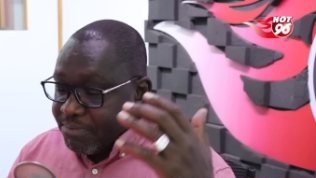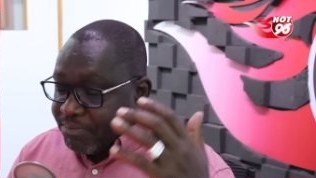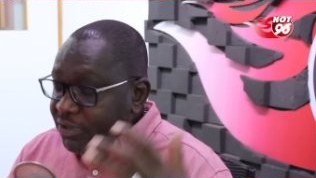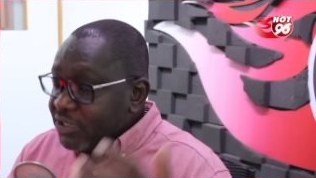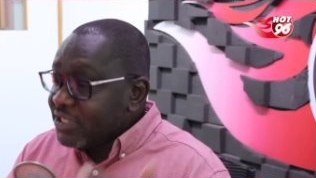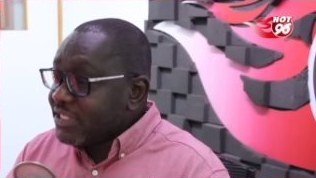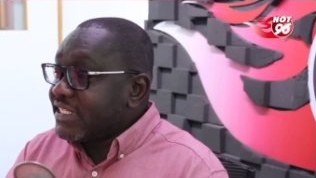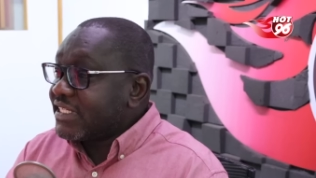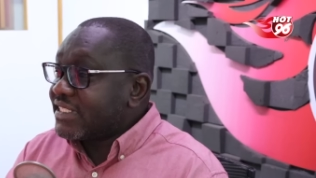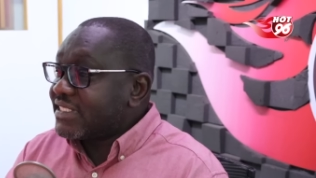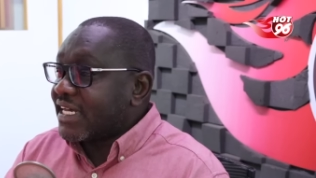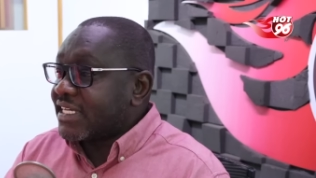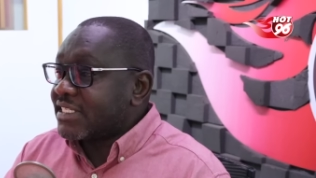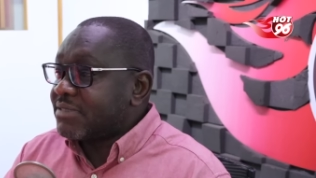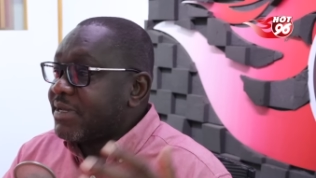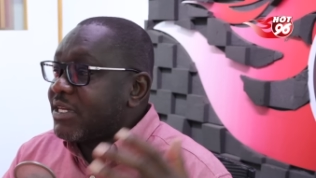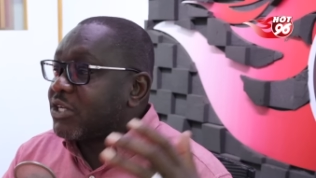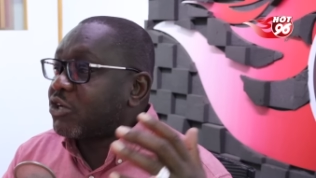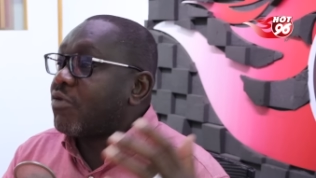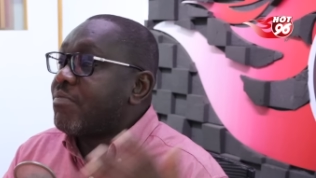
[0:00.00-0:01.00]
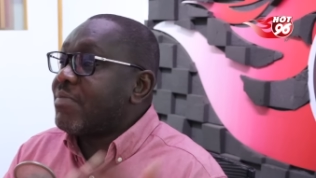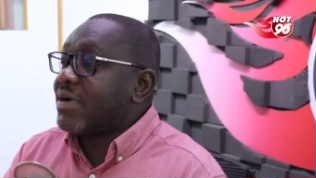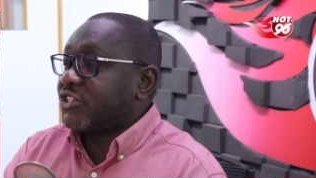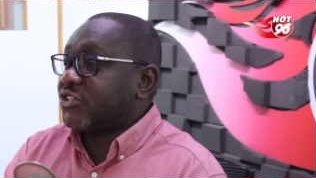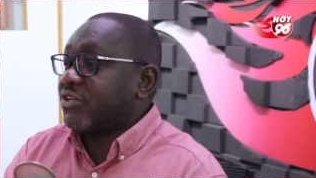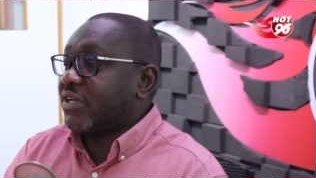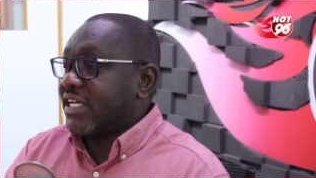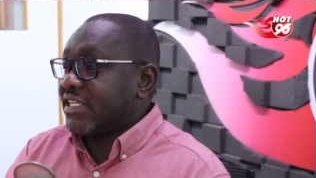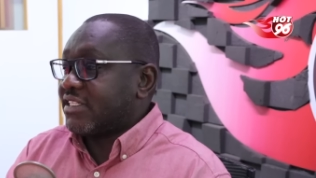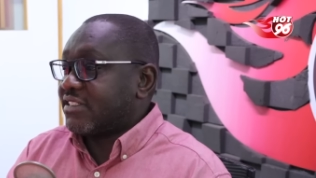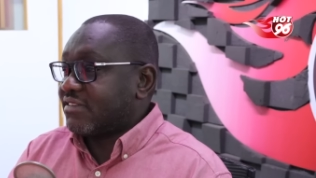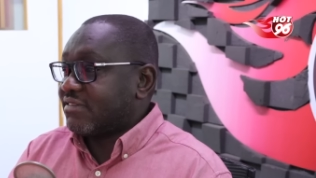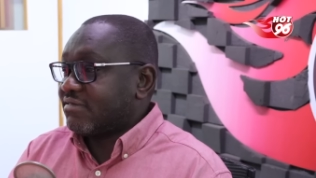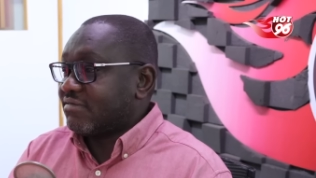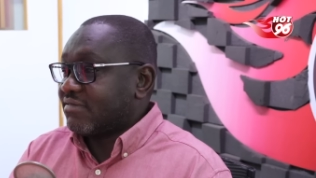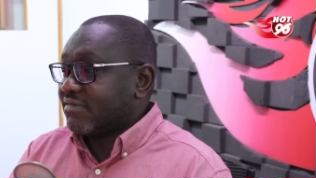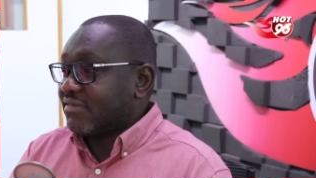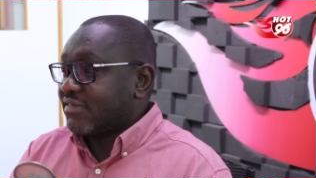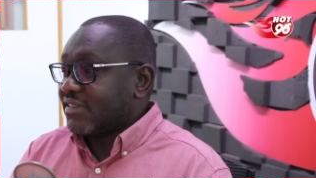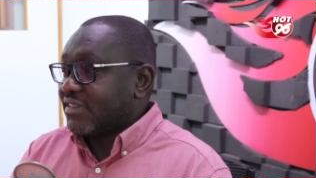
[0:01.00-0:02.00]
politics has been commercialized.
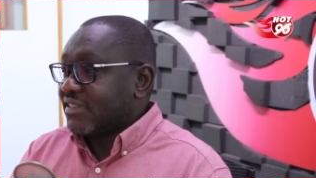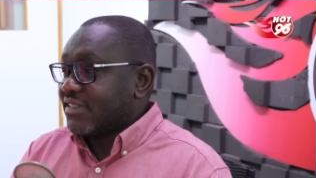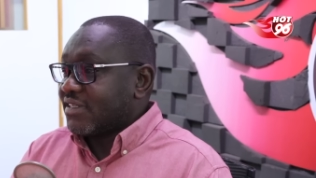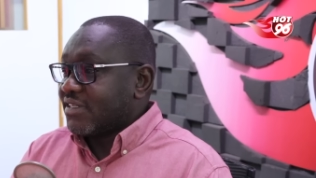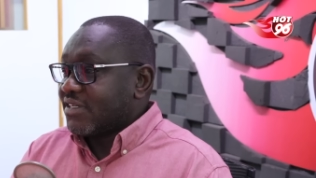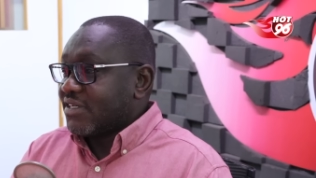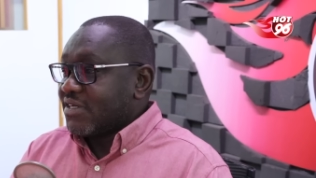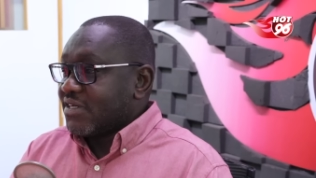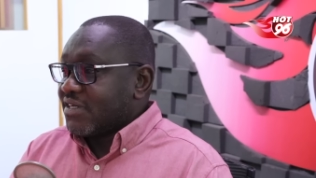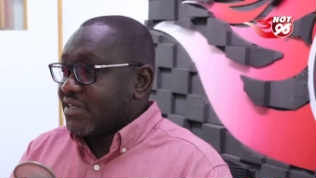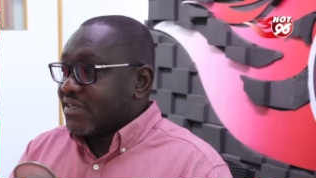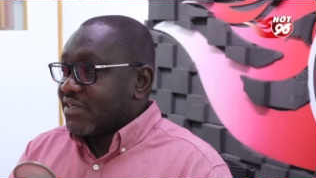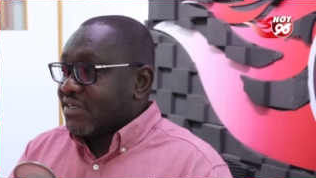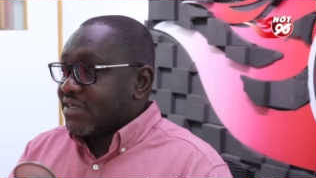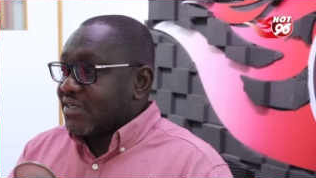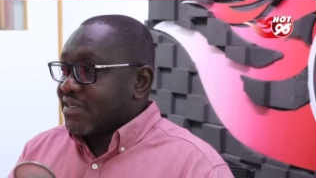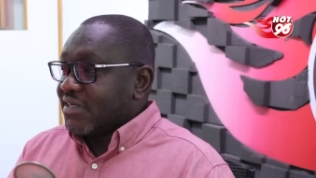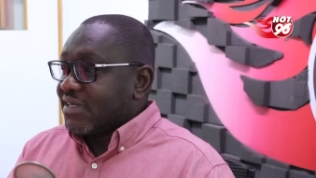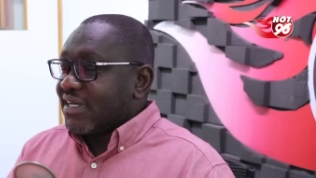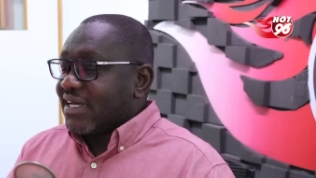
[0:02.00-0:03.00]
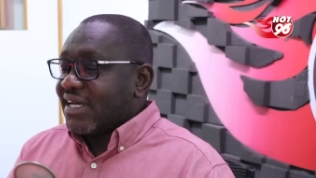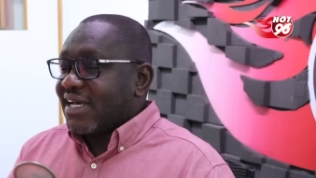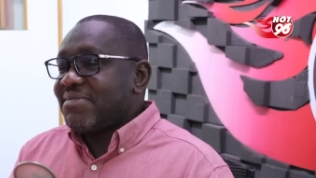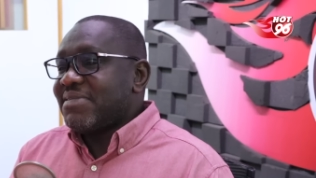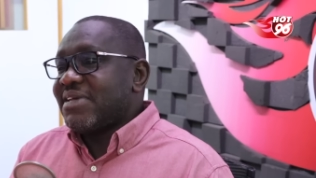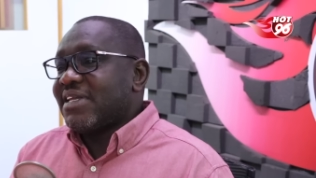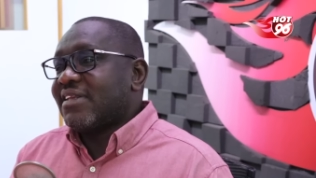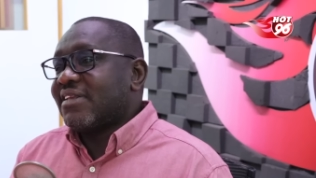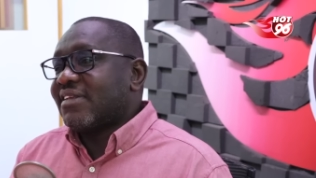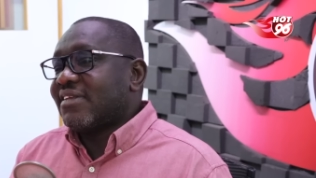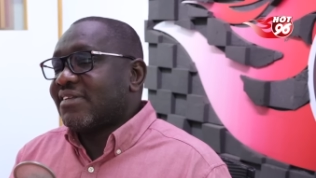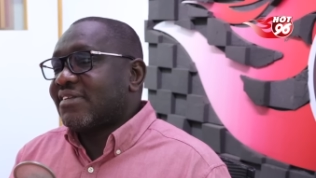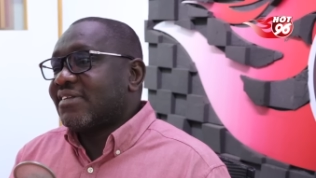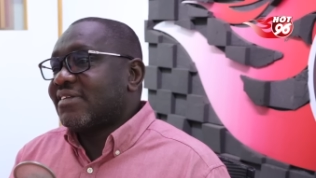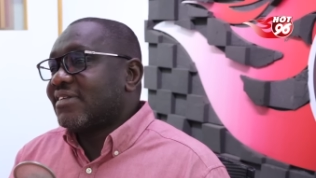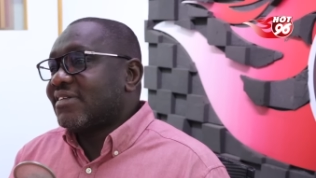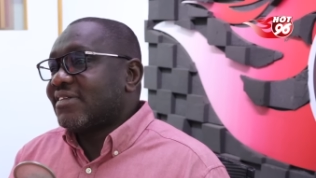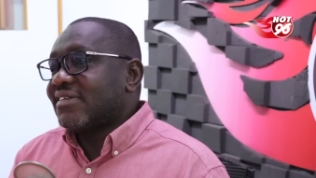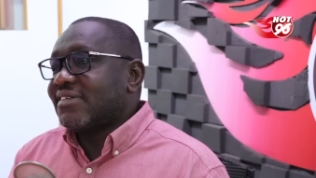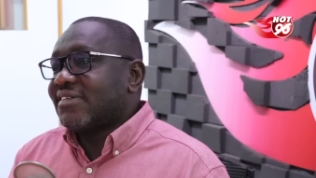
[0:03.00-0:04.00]
I mean,
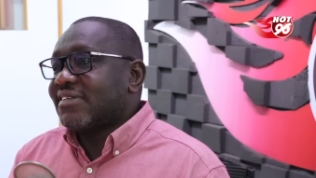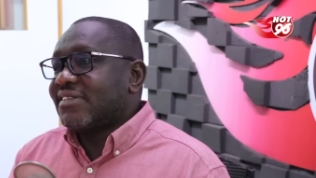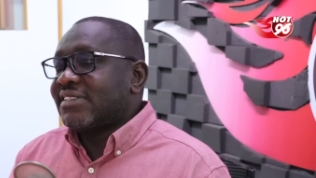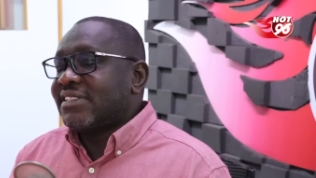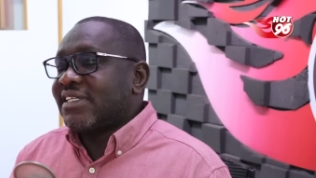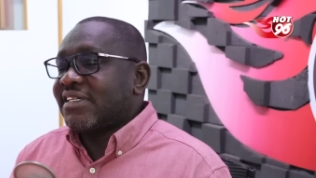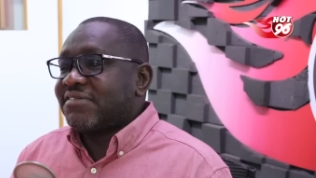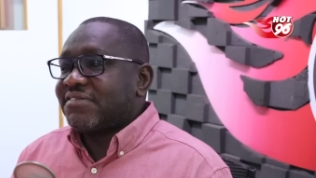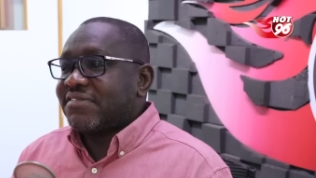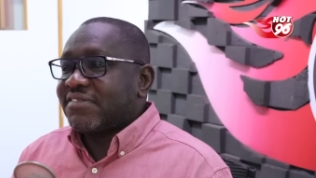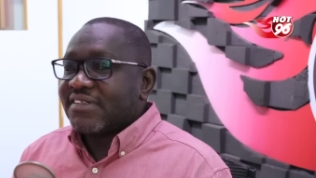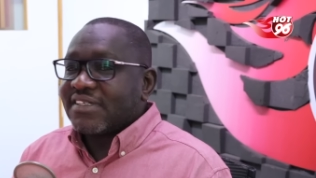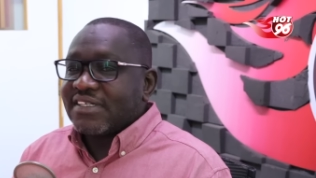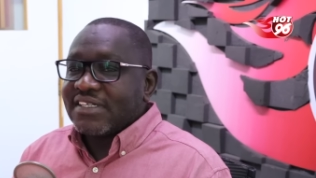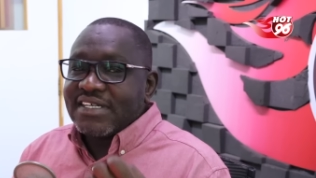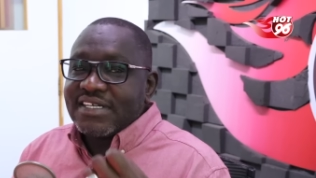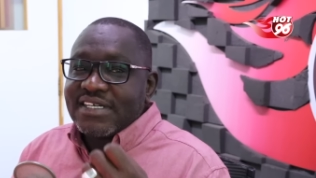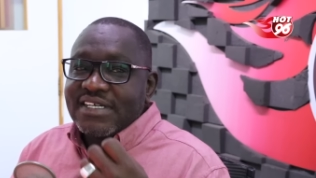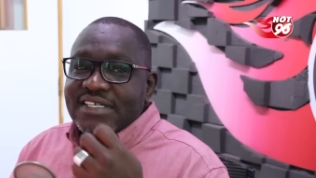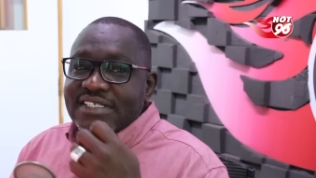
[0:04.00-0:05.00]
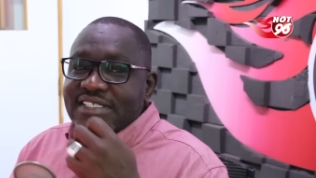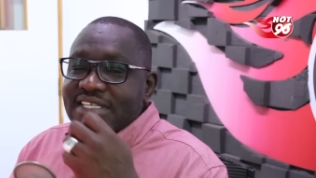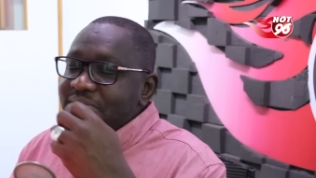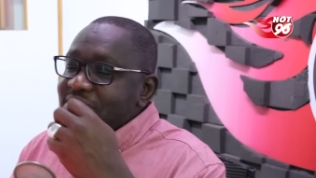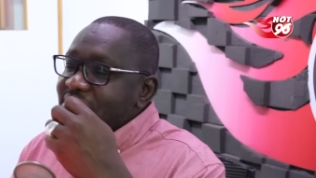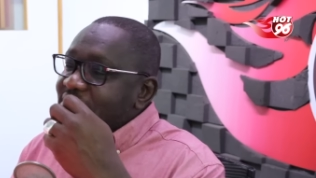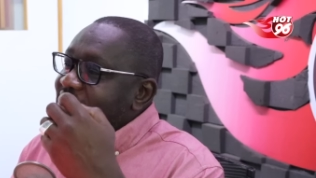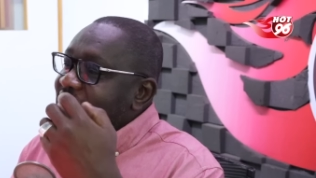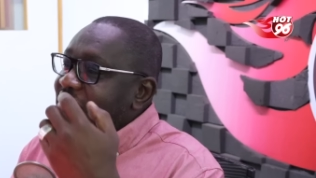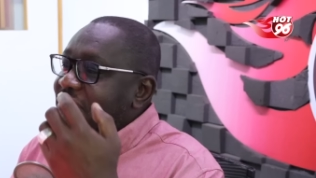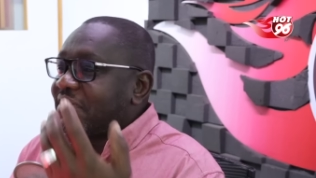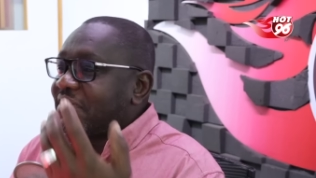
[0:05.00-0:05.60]
Jeff, some of the